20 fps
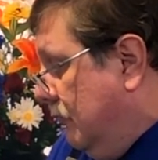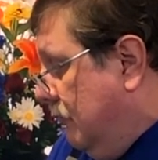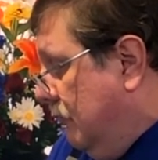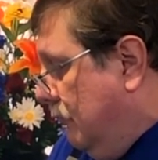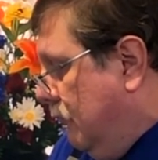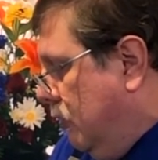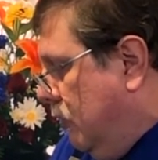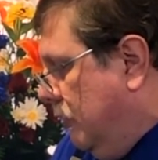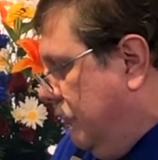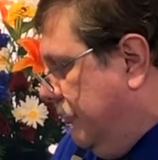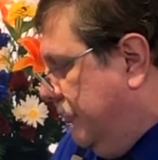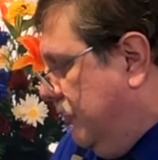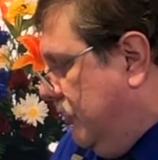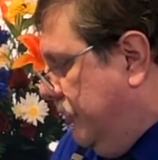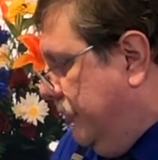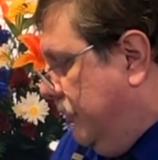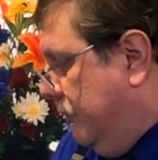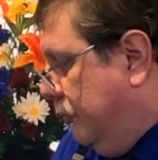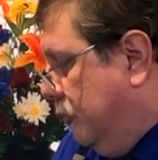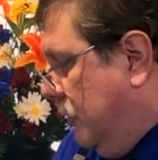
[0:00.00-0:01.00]
Morris
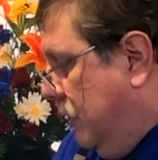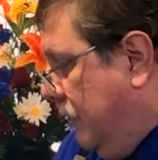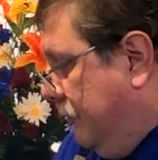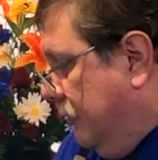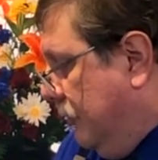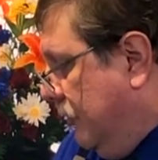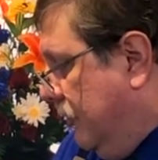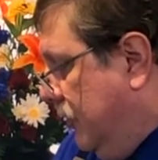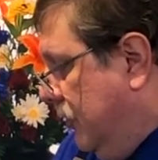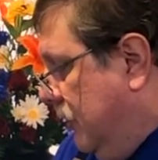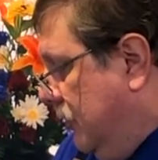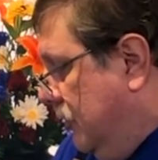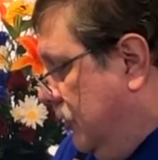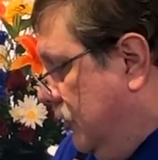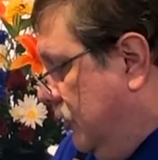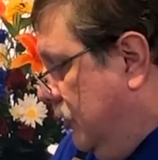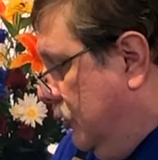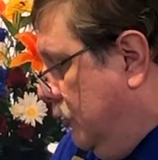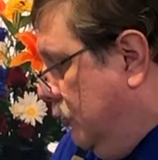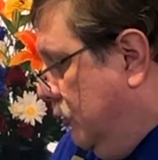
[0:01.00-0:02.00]
thought the proper thing
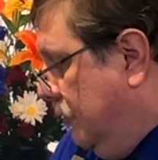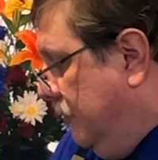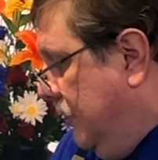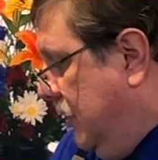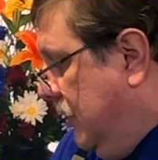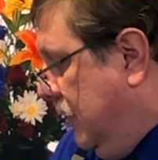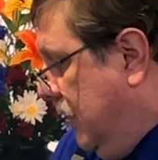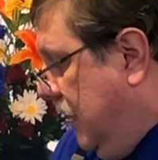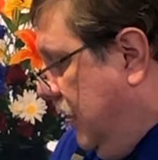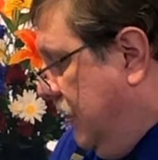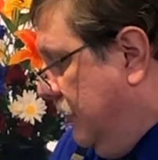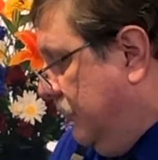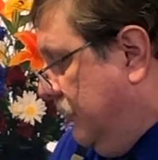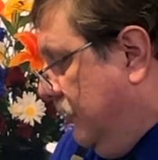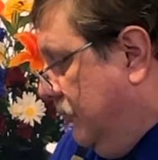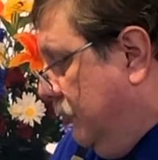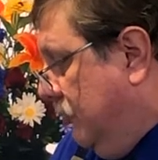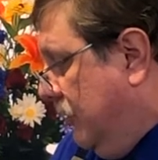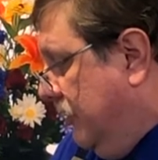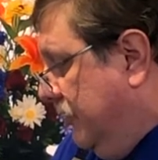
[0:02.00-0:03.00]
to do would be to ask
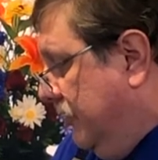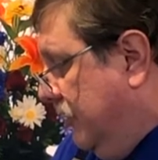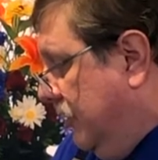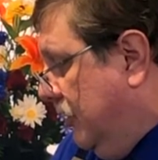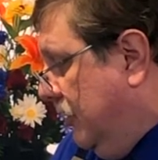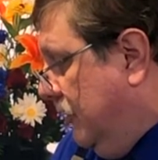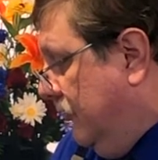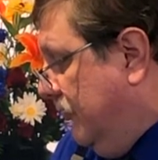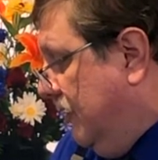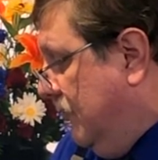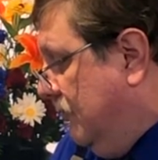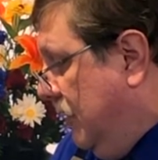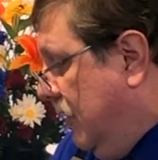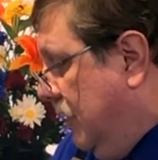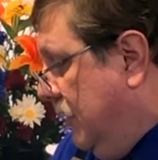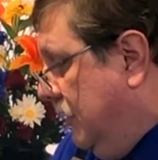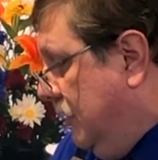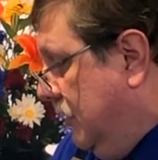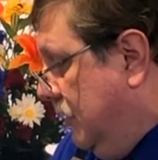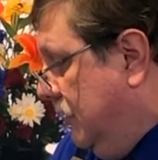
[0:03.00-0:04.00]
the president if he
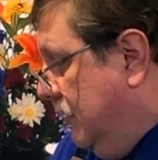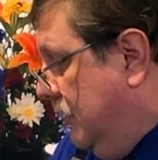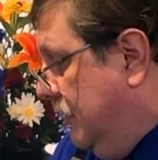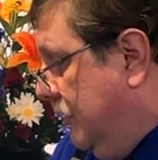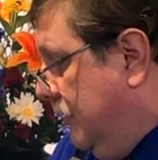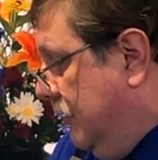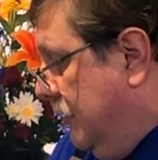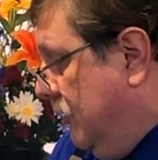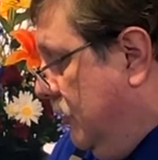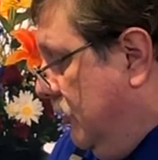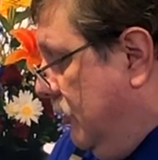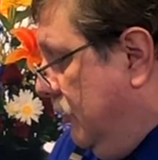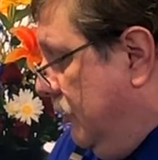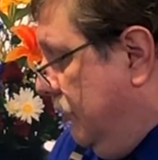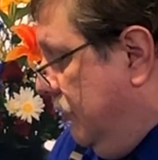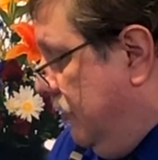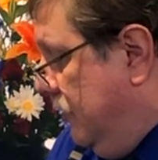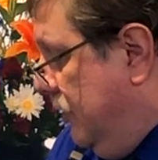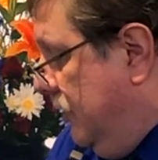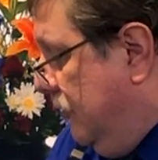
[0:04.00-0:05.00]
minded,
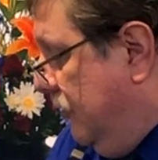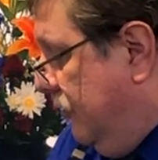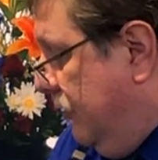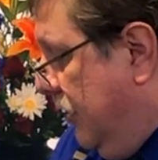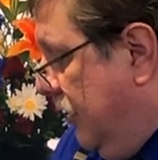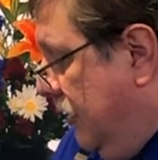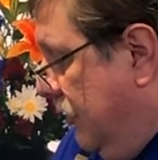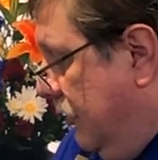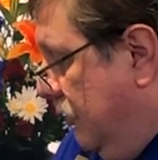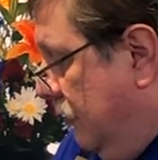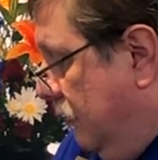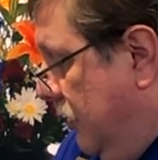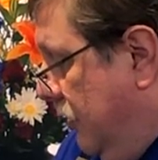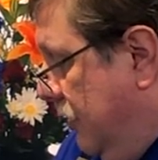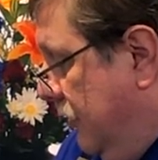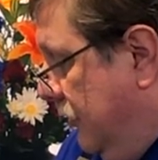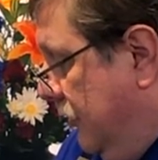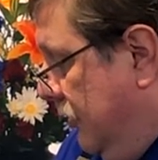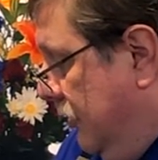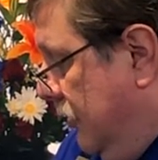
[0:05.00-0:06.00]
so he decided to
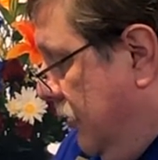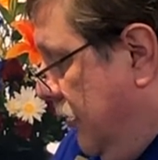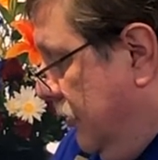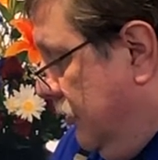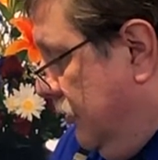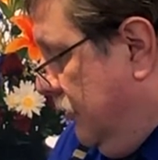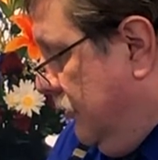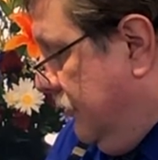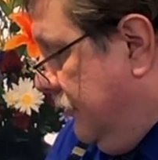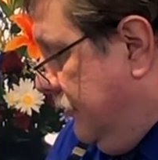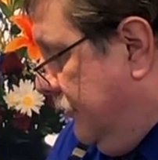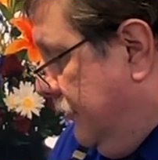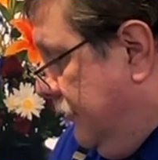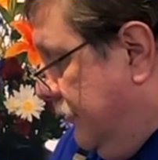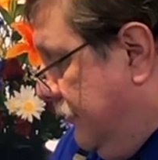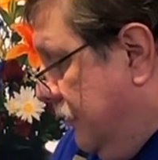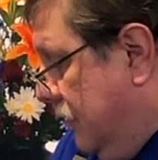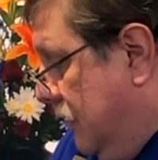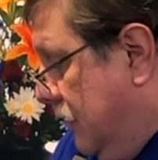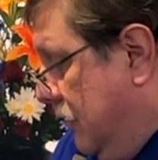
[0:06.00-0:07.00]
write him a letter.
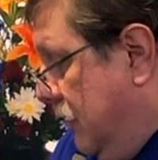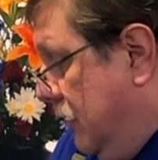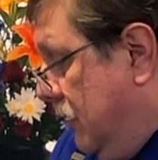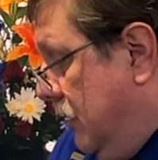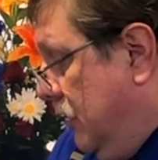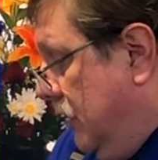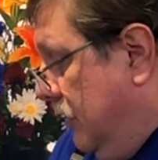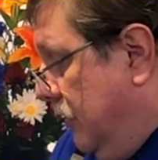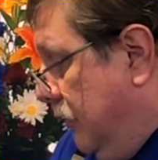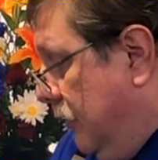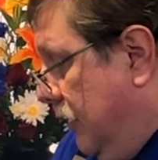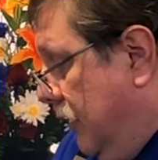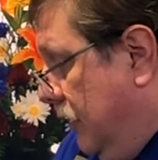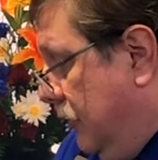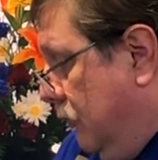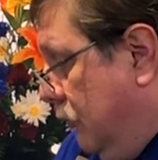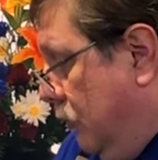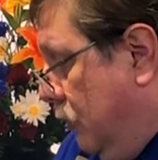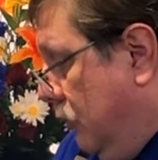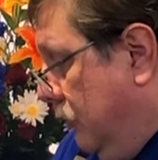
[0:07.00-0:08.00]
In the
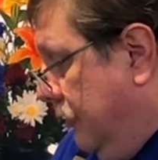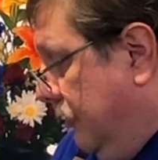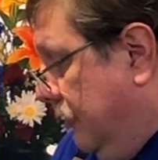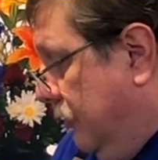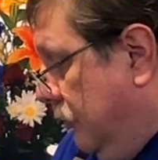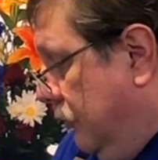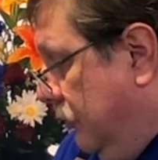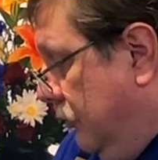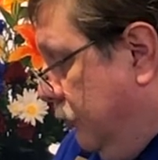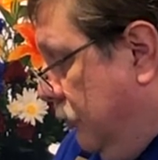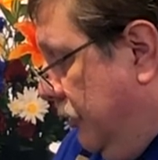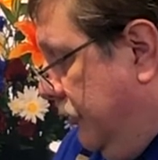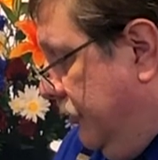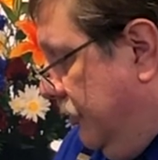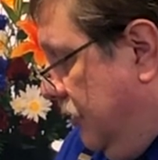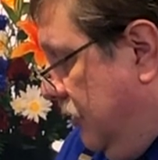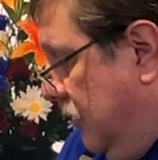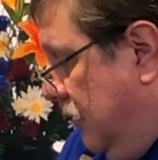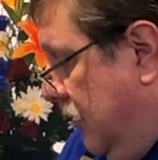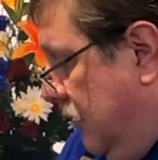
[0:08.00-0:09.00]
letter, Morris told the
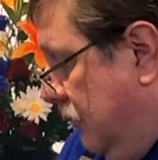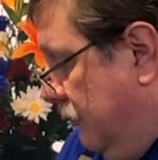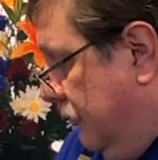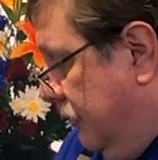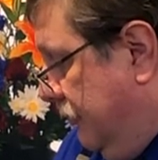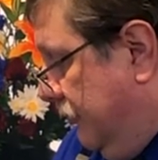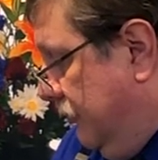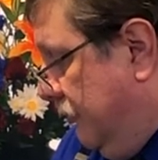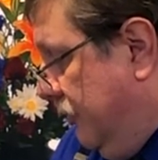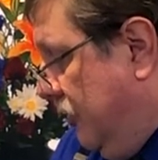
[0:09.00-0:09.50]
president how Mr.